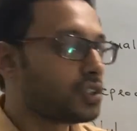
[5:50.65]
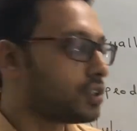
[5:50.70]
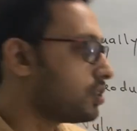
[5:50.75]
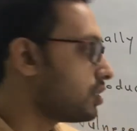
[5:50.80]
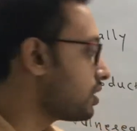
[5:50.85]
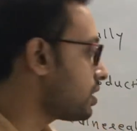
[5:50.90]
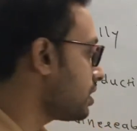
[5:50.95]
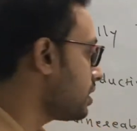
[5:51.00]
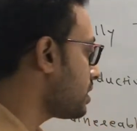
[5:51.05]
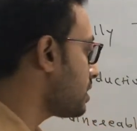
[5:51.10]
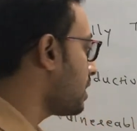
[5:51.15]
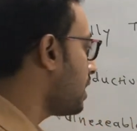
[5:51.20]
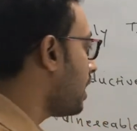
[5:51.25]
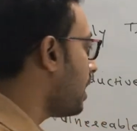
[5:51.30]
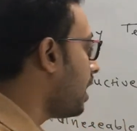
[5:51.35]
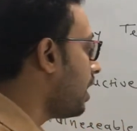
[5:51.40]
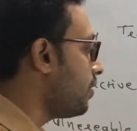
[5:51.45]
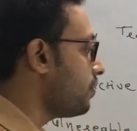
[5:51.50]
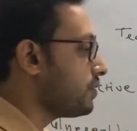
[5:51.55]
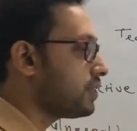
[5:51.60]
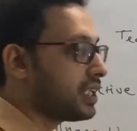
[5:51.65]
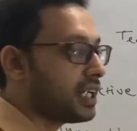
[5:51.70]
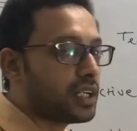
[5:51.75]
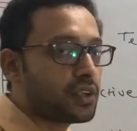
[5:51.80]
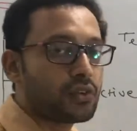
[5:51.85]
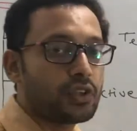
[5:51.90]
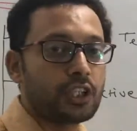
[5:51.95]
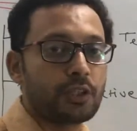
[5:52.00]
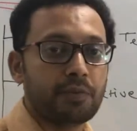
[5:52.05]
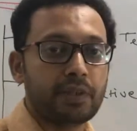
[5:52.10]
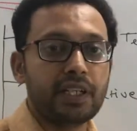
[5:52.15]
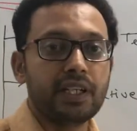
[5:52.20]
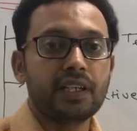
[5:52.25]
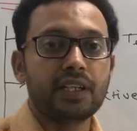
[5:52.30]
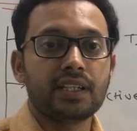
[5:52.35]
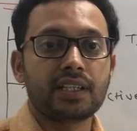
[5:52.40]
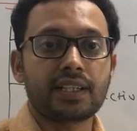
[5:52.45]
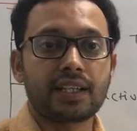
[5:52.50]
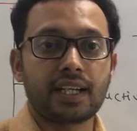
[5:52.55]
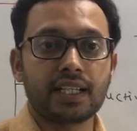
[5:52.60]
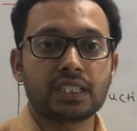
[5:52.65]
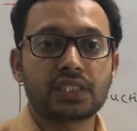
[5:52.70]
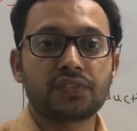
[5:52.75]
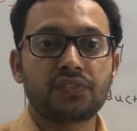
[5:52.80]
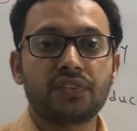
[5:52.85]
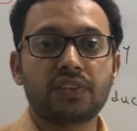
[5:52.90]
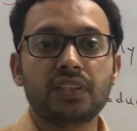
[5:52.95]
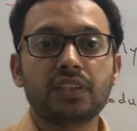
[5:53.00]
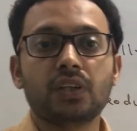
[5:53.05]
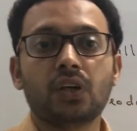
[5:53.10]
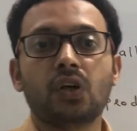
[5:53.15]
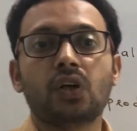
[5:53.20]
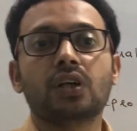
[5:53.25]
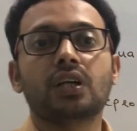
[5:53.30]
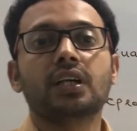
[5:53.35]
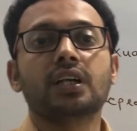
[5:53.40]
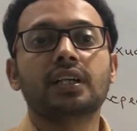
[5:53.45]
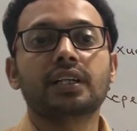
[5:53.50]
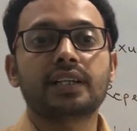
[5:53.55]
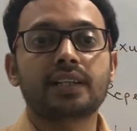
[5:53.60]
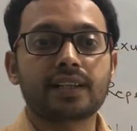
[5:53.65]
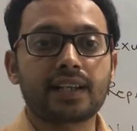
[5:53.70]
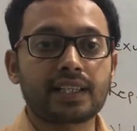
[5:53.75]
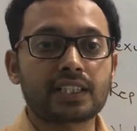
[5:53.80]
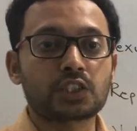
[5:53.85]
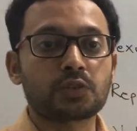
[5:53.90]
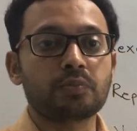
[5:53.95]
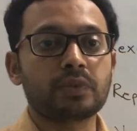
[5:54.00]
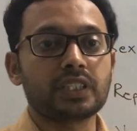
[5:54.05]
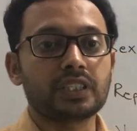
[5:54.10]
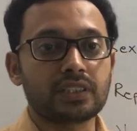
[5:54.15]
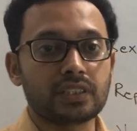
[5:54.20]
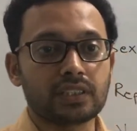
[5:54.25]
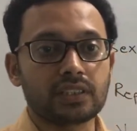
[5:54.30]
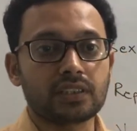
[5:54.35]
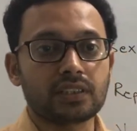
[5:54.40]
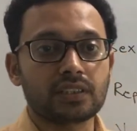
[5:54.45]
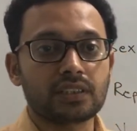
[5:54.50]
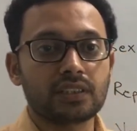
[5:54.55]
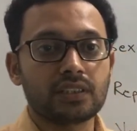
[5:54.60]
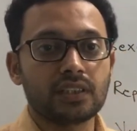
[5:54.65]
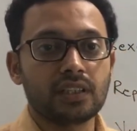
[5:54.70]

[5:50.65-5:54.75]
So this is how they are going to be transferred or transmitted.